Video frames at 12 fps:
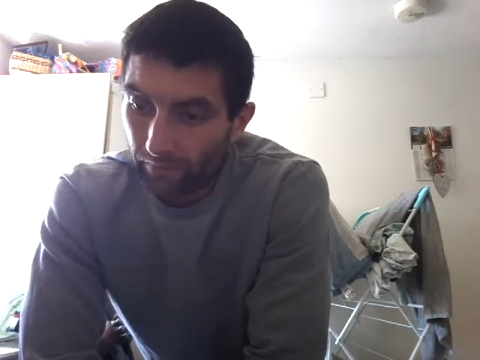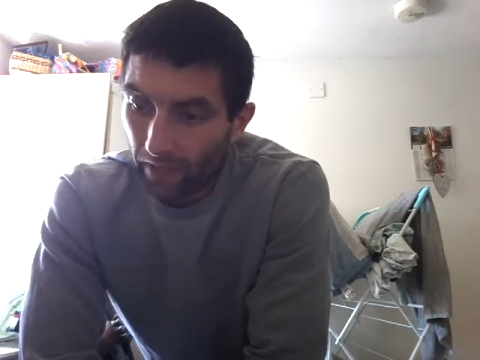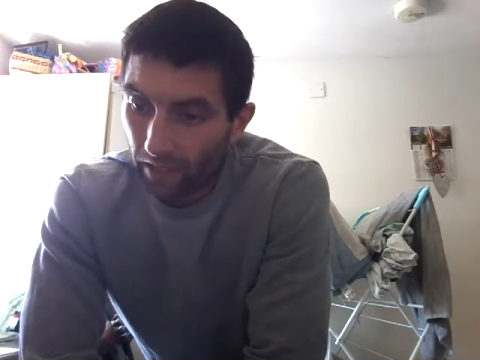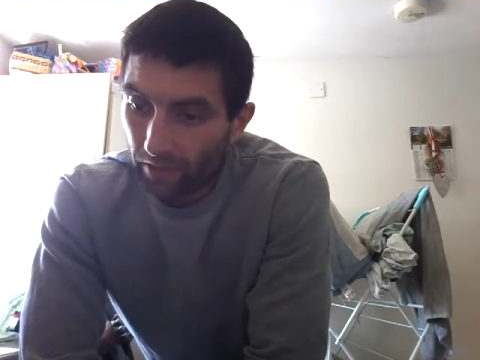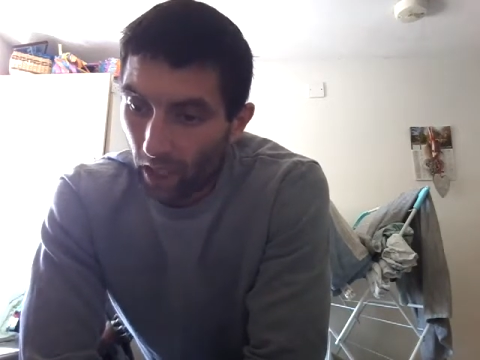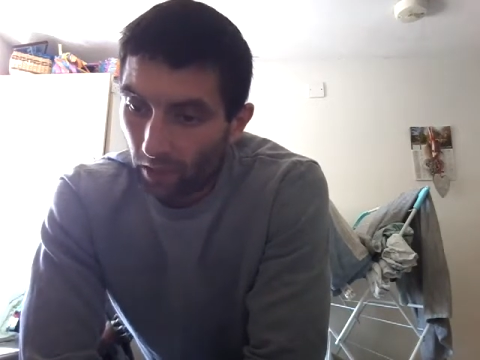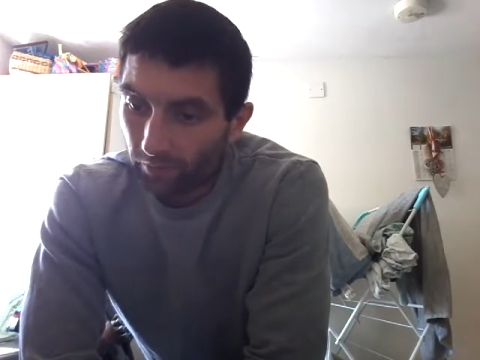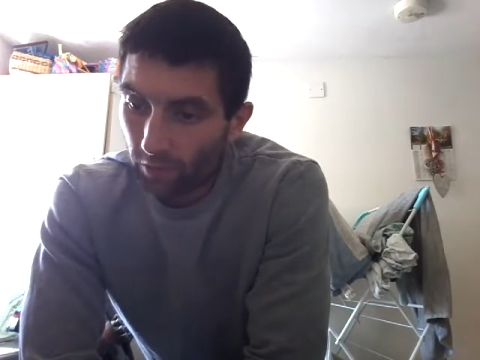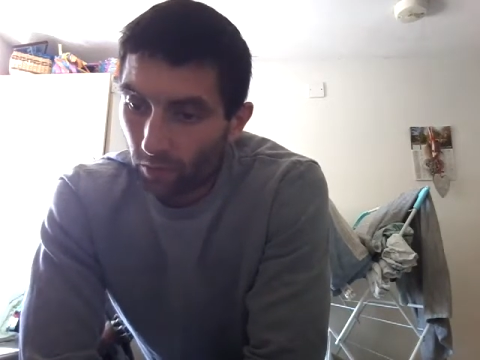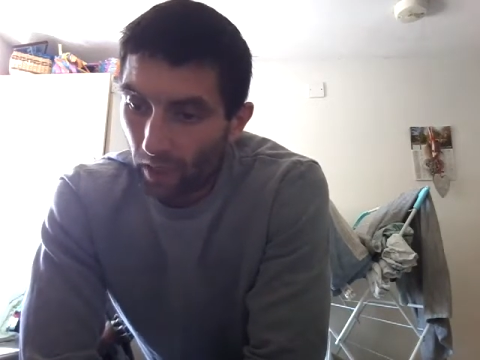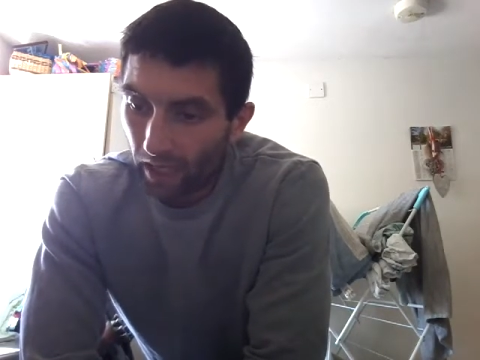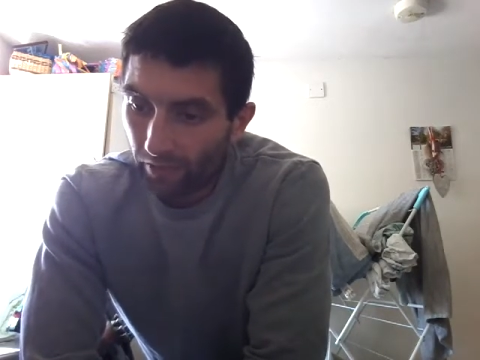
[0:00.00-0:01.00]
that none of
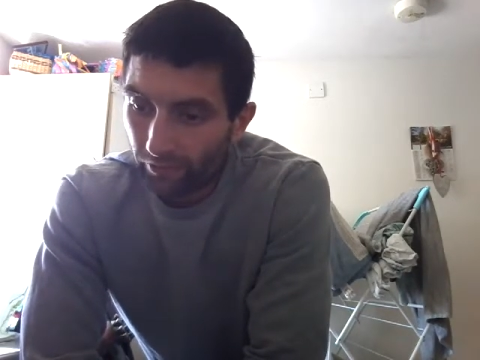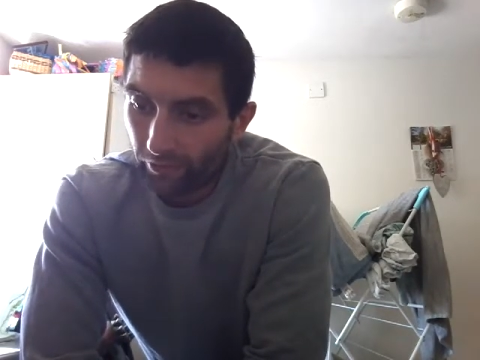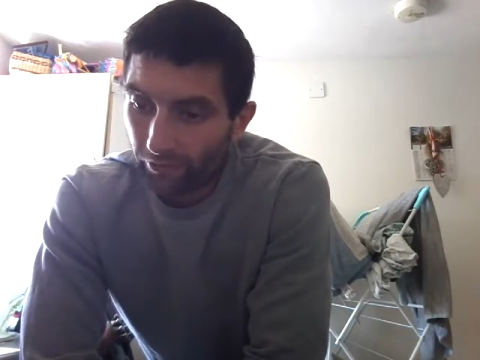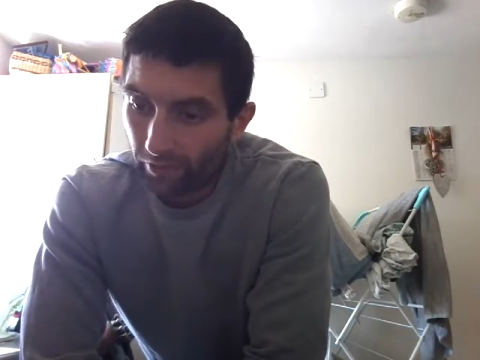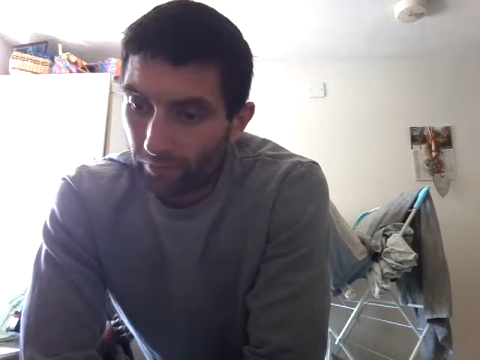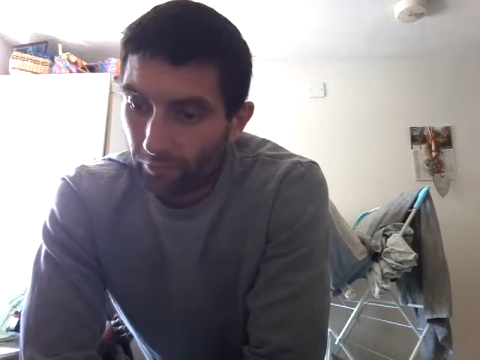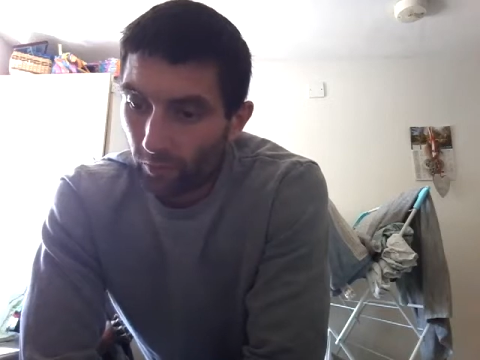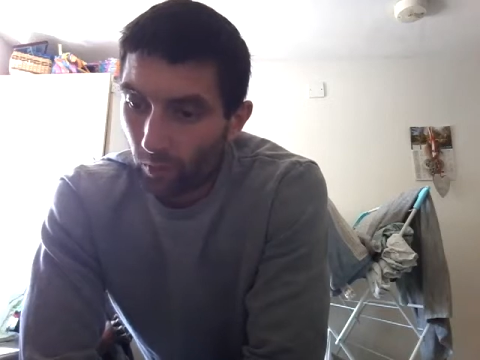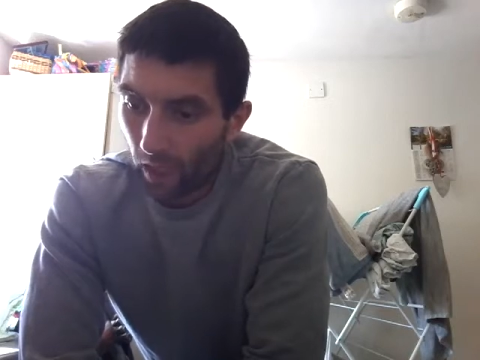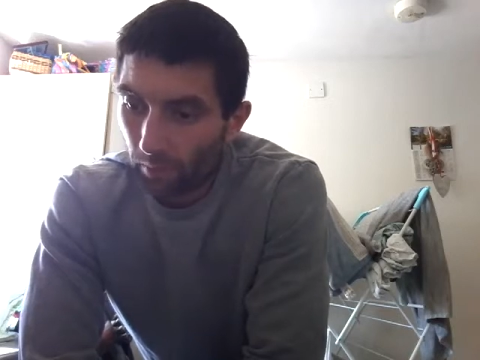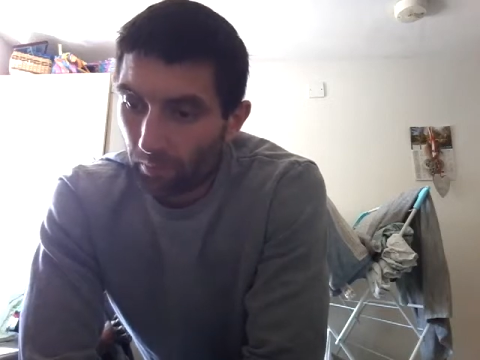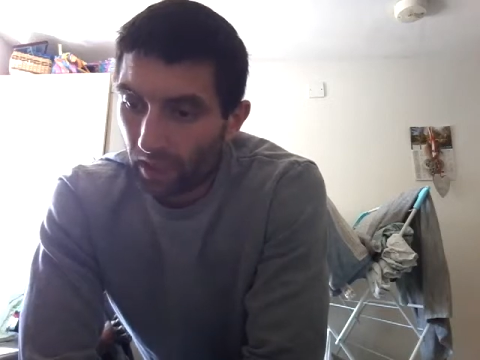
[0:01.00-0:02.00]
you has a sinful,
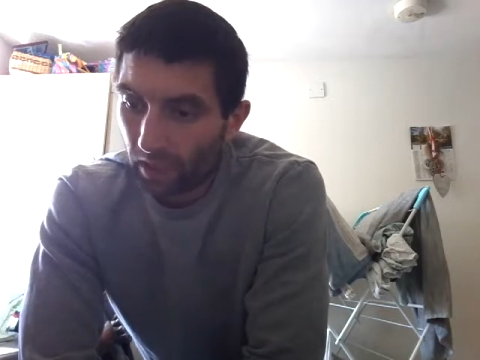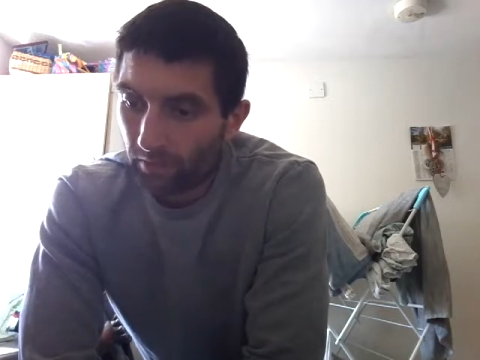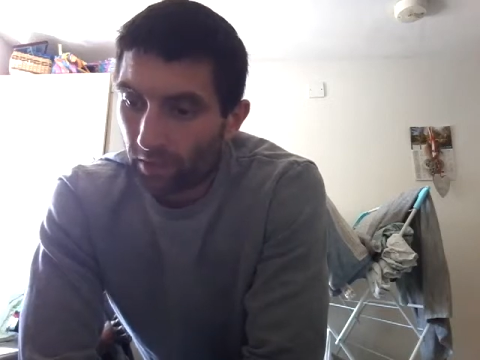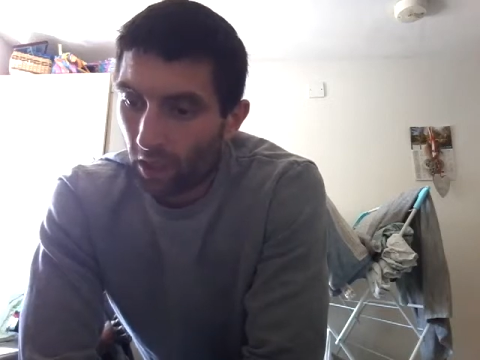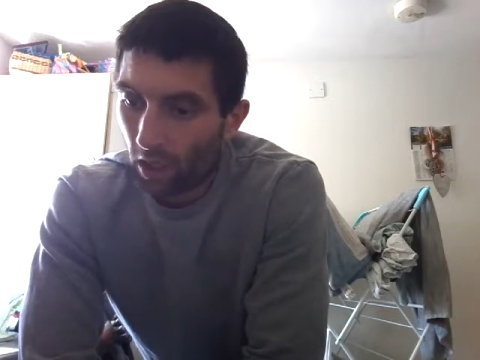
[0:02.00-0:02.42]
unbelieving